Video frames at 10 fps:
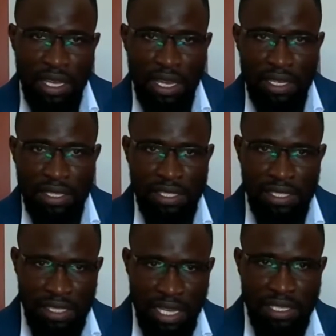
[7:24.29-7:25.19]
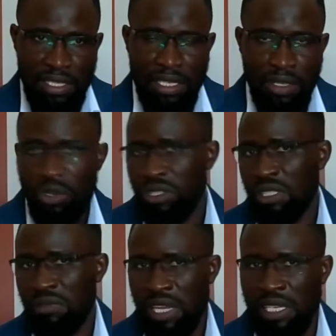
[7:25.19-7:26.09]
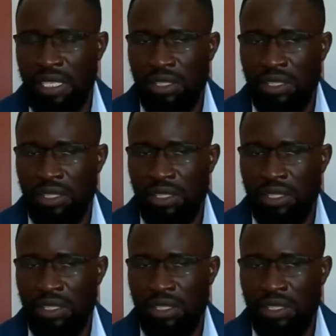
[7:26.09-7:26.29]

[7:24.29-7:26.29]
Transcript: and as a result, then causes flooding.